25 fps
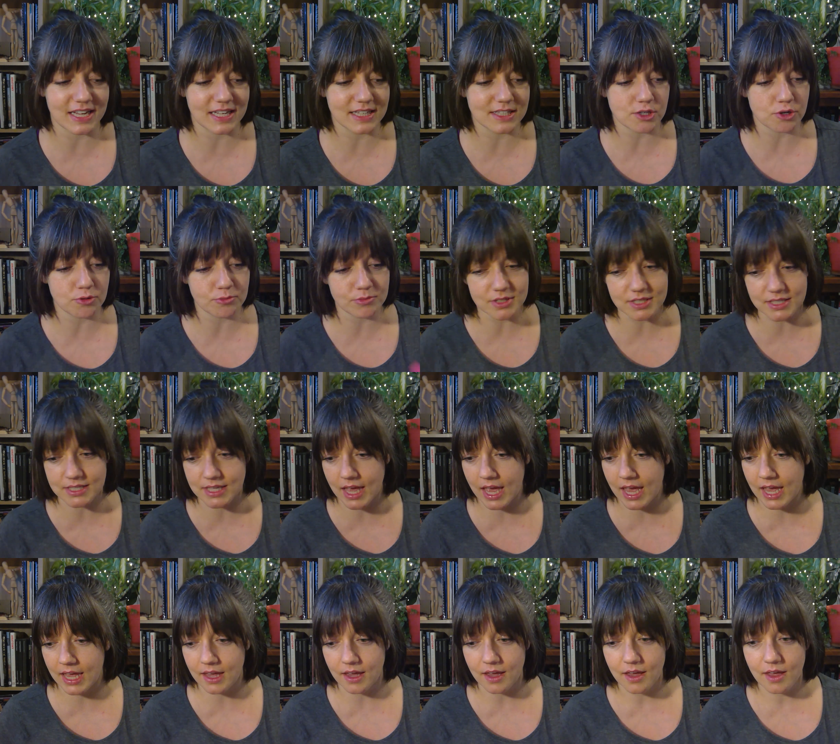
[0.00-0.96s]
It's almost
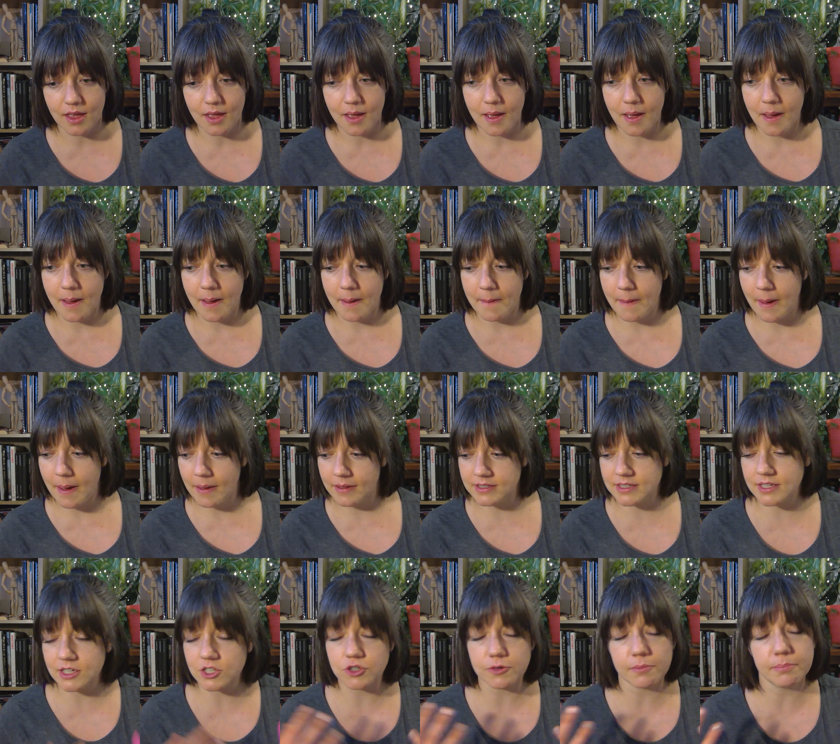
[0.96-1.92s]
like
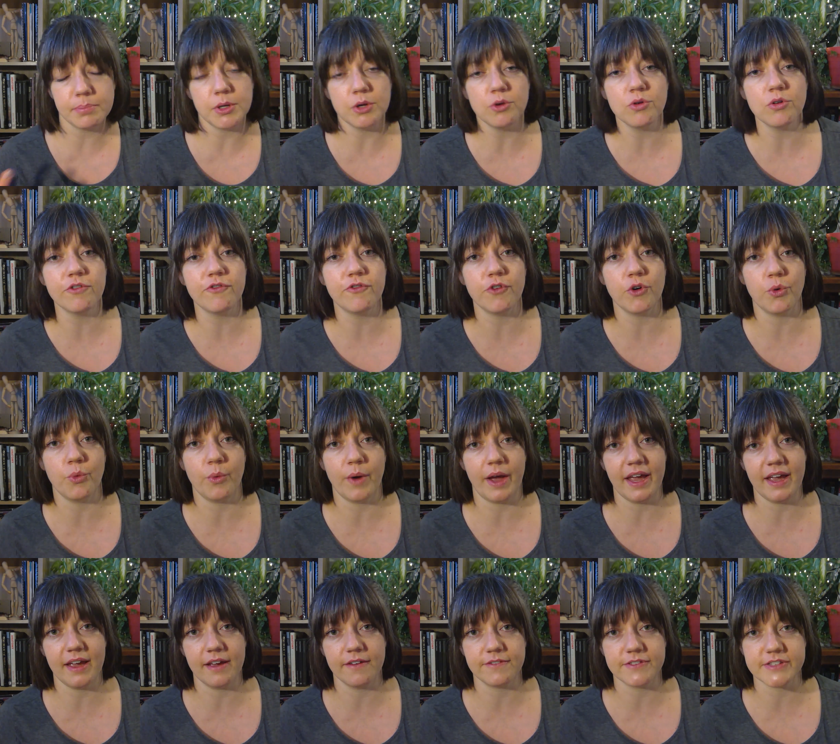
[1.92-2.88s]
such a beautiful
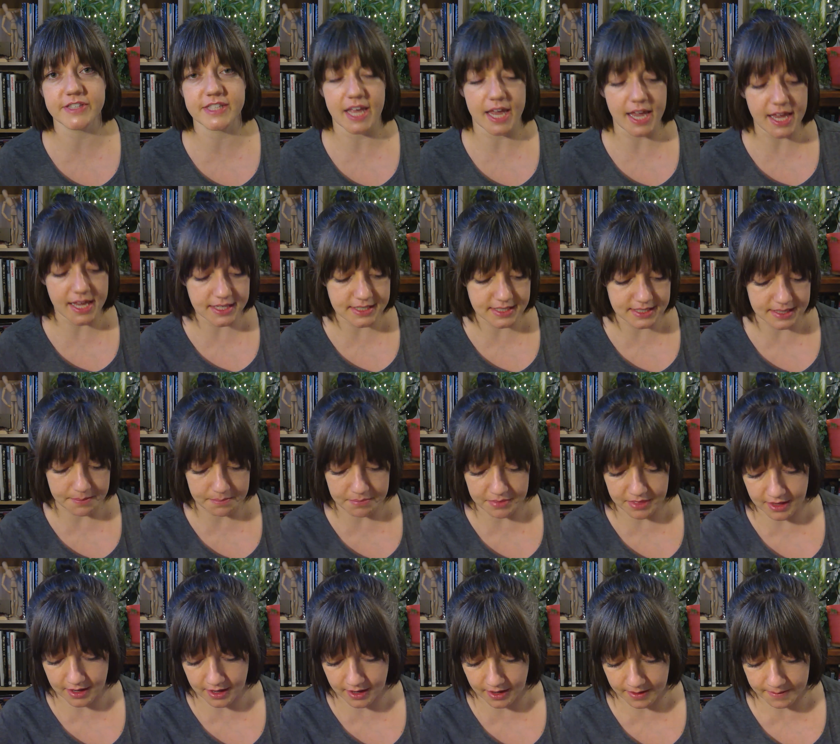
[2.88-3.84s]
way of saying
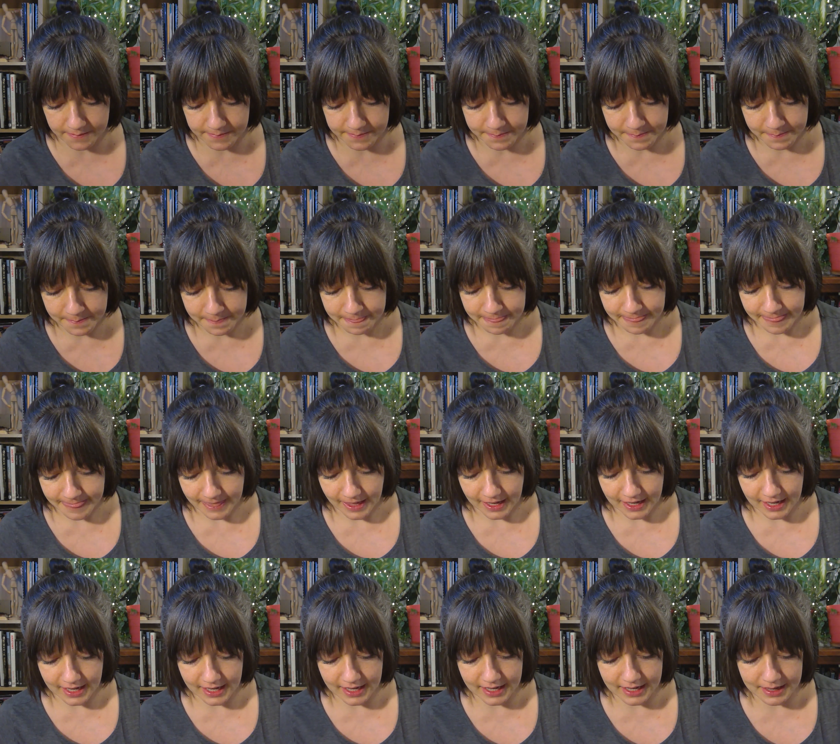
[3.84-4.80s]
something.
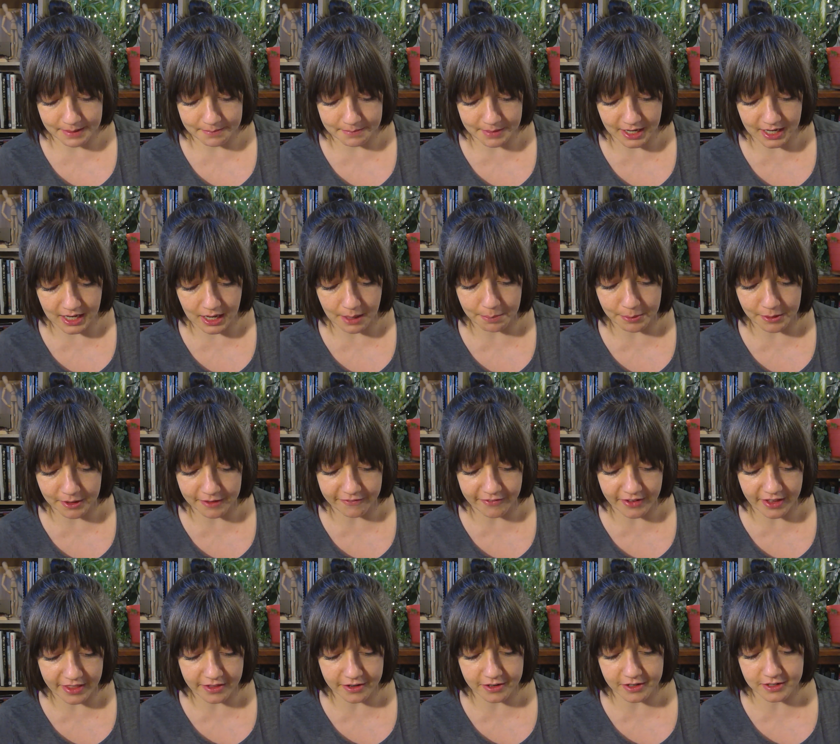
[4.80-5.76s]
A couple of
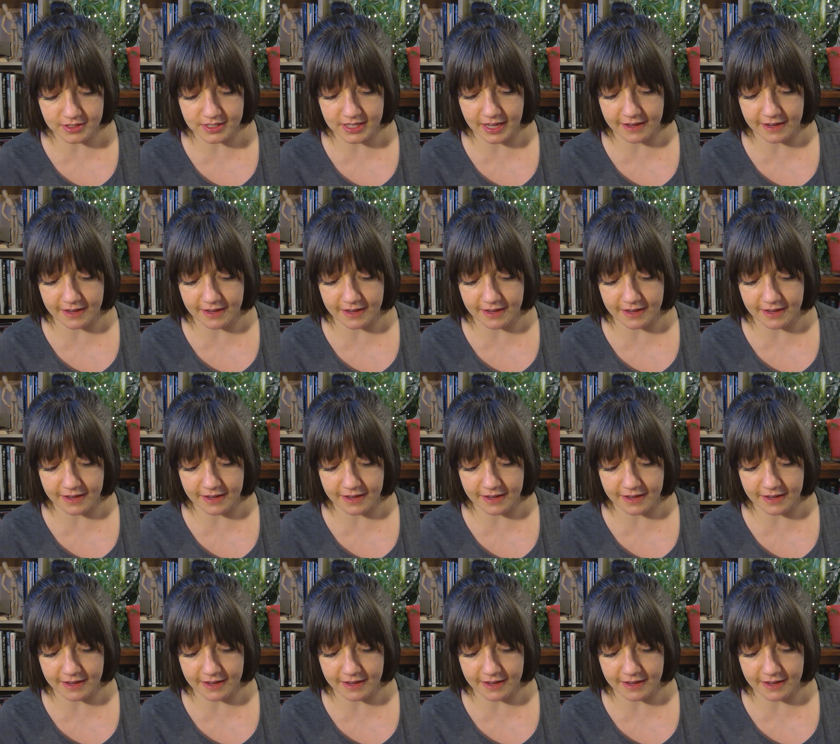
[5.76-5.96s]
others